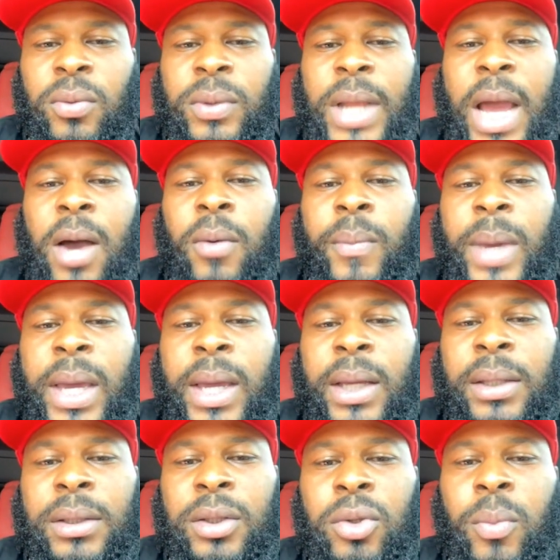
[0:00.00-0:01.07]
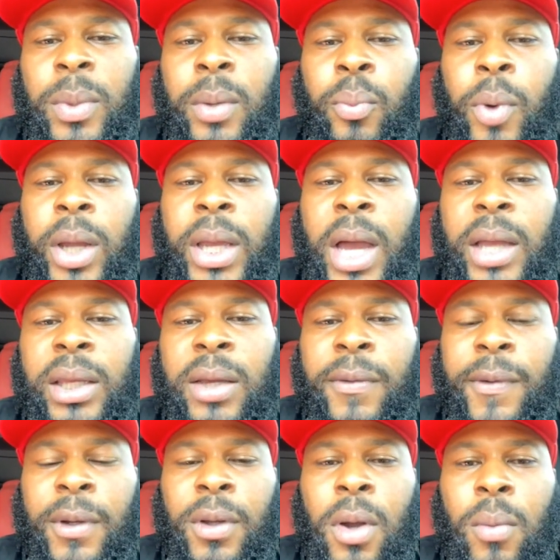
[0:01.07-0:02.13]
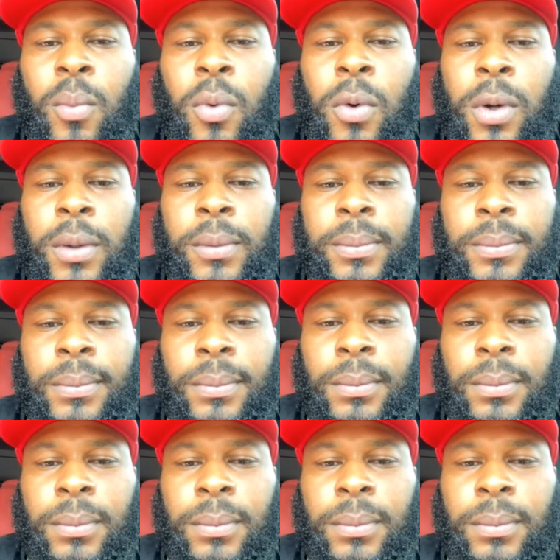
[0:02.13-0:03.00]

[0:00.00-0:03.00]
No doubt, man. It's gonna be a breakout year for the young boy.